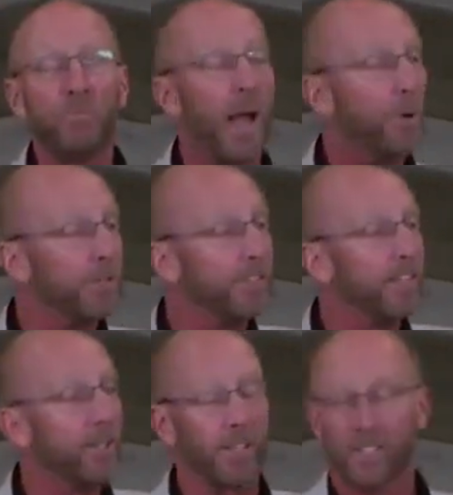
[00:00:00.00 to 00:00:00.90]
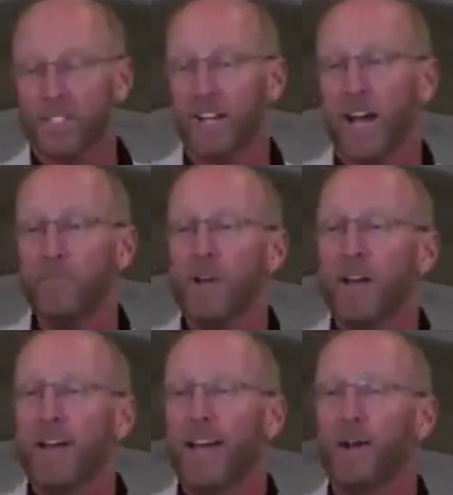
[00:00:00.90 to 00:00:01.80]
I was single at the time,
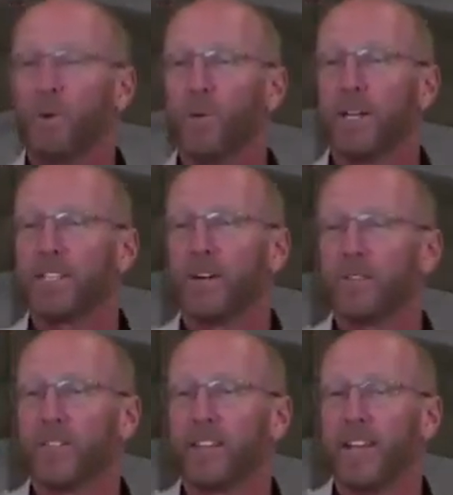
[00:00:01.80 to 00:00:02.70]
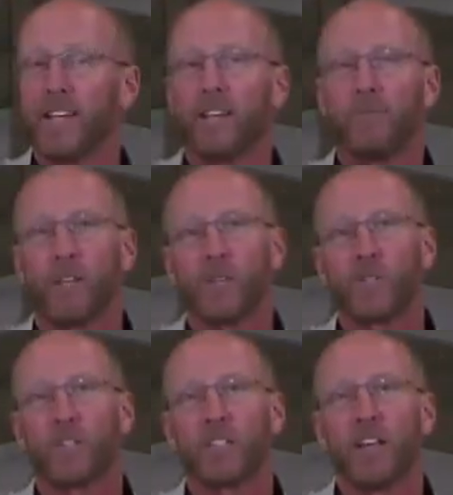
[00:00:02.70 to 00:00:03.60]
and we went out to the Negev
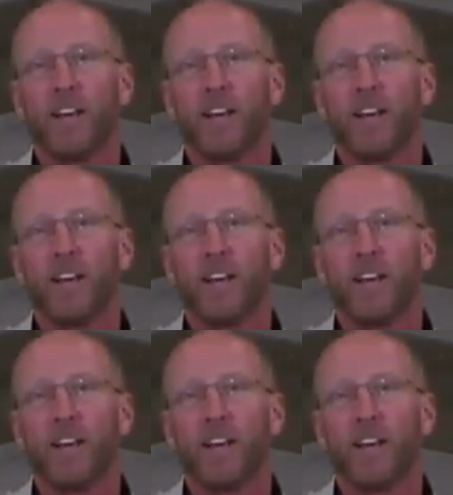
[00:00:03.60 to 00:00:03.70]
desert